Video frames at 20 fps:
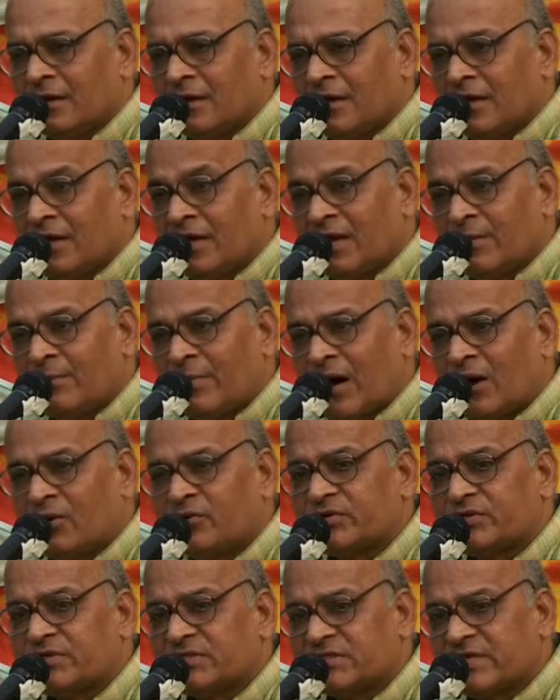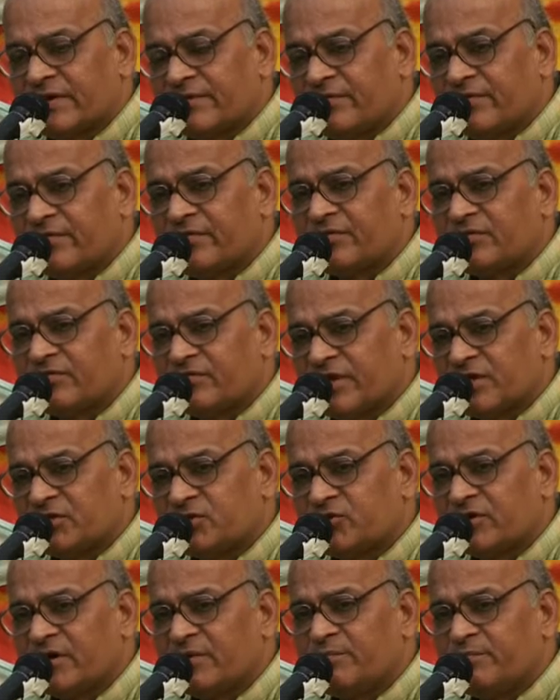in about 7th
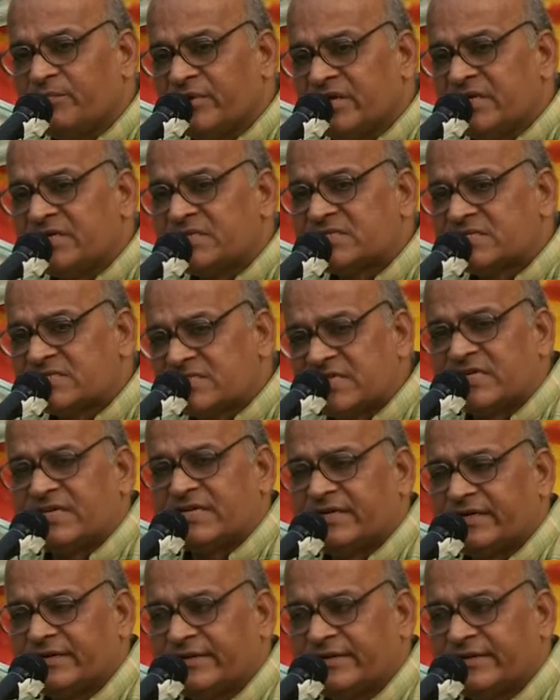century BC.